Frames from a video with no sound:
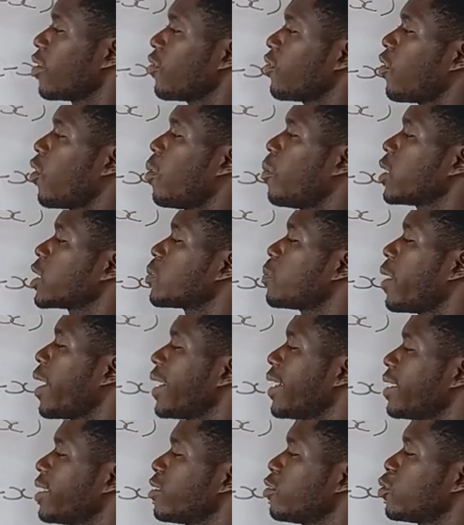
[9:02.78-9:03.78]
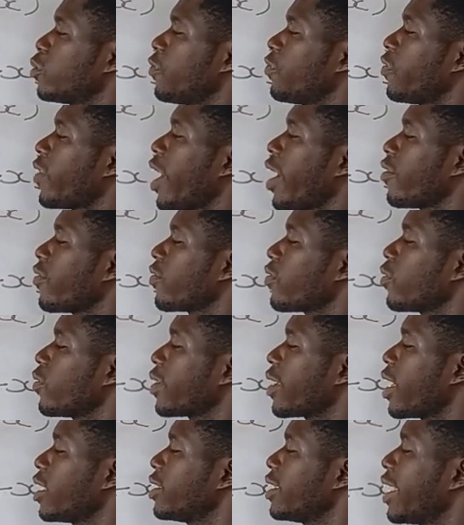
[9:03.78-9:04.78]
4 multiplying 5,
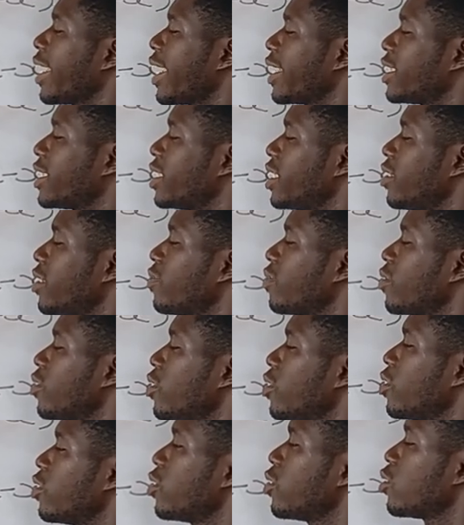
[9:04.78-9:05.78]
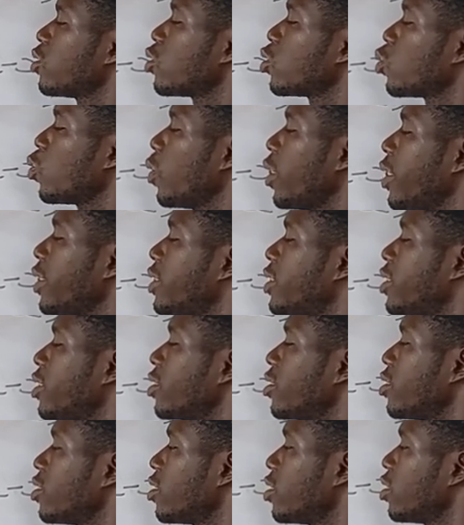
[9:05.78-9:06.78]
negative
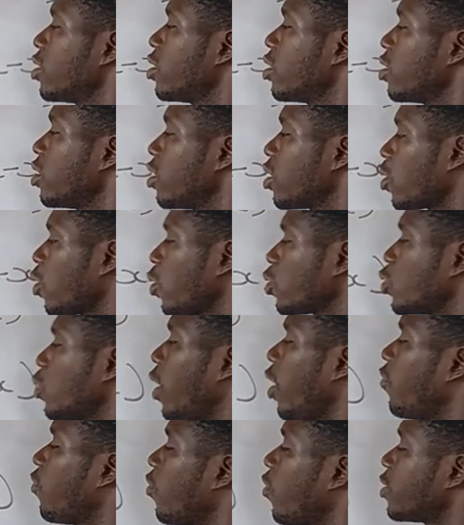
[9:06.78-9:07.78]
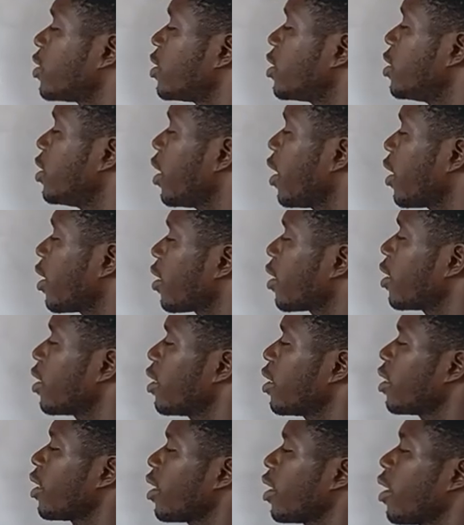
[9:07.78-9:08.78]
20. Go to have 14 here.
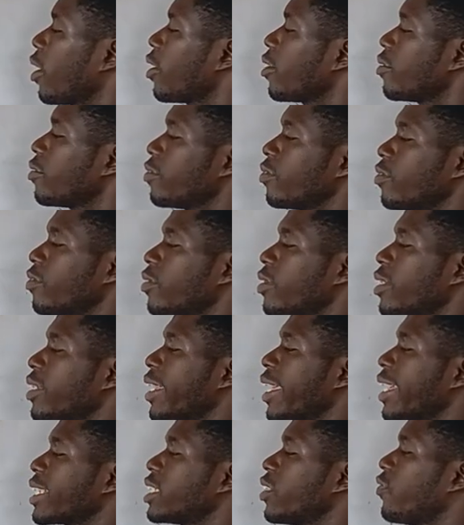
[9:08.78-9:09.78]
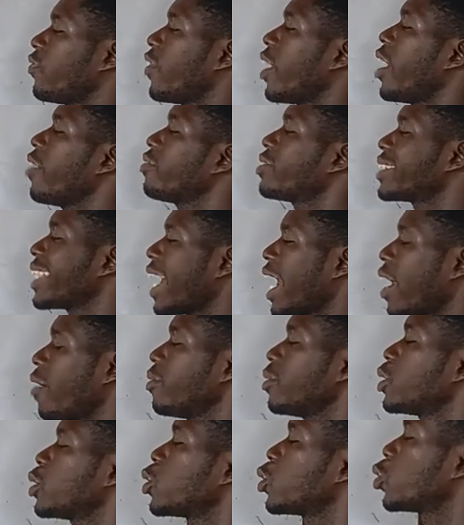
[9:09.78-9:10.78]
Negative 5
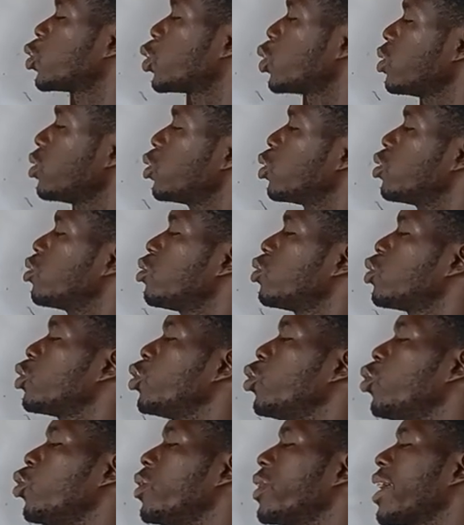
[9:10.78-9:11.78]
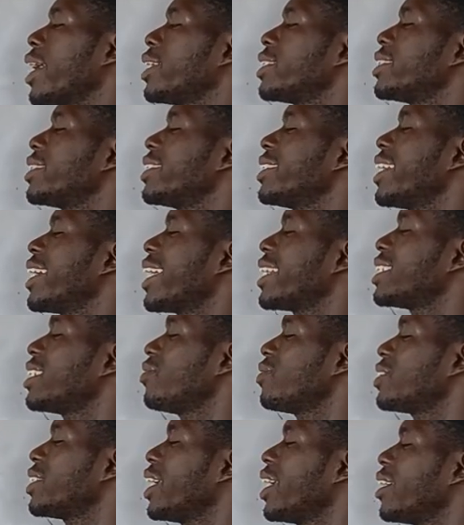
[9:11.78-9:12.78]
times 2, you get
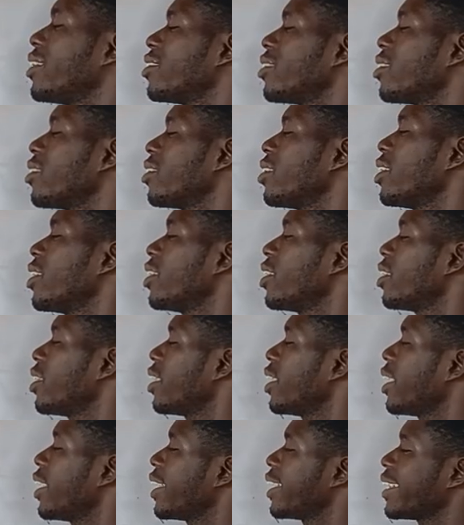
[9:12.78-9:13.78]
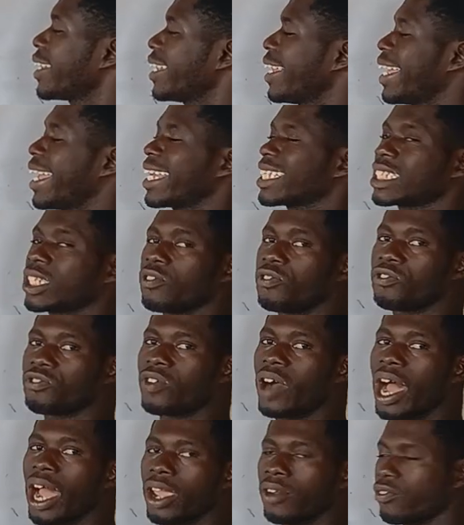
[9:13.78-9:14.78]
negative 10. Negative
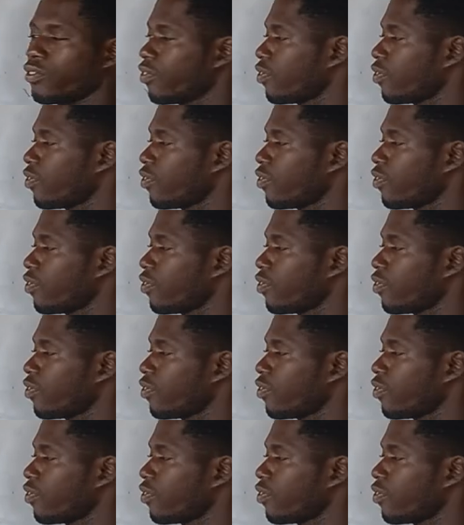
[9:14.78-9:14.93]
5